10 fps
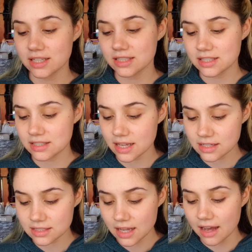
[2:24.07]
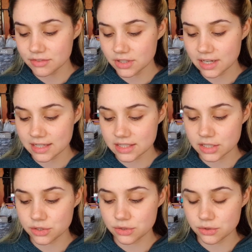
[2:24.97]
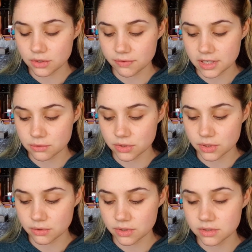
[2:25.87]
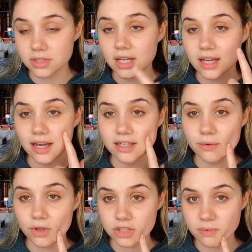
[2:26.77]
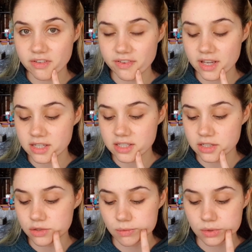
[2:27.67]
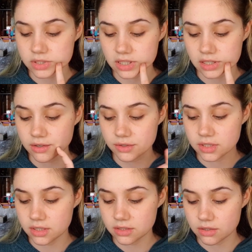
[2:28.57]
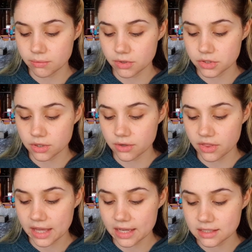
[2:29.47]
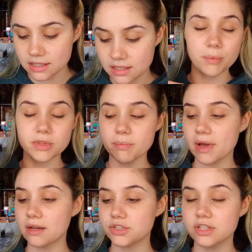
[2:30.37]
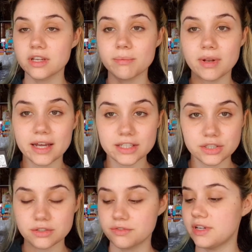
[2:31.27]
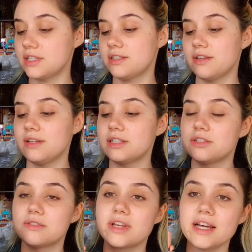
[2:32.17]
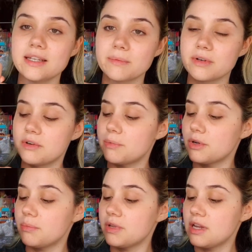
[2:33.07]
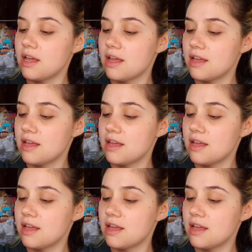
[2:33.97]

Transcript: It says, after cleansing, soothe your face with a toner. I did wash my face and do my whole skincare routine, so I'm good to go on that. Open the pouch and then apply it to your face. So let's do that. I'm gonna rip it open.